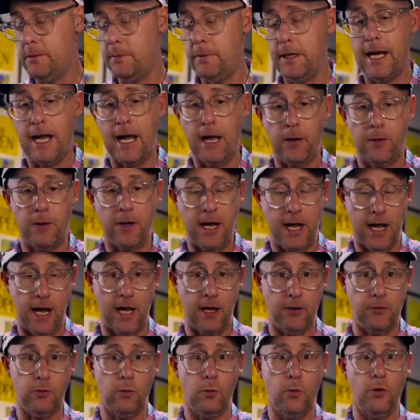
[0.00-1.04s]
be able to
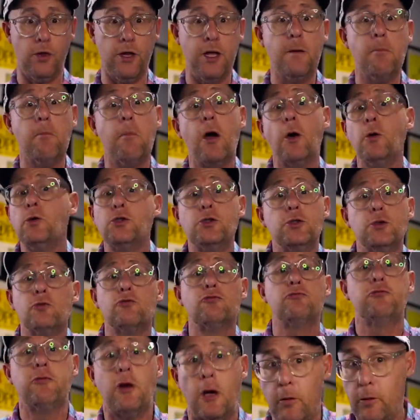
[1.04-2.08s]
handle the emotional
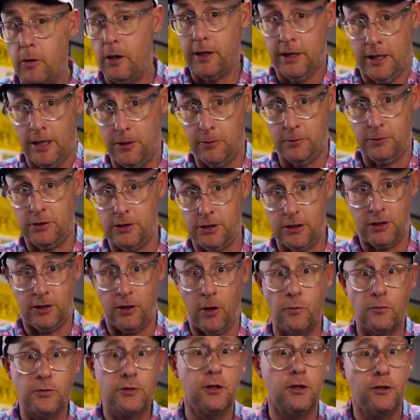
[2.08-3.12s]
roller coaster the
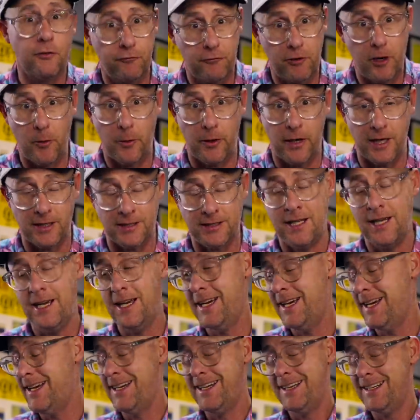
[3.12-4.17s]
golf's going to throw at us.
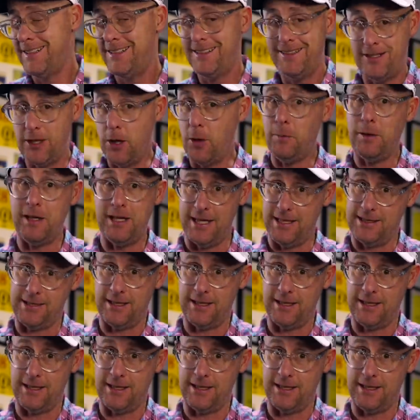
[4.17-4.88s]
Don't be this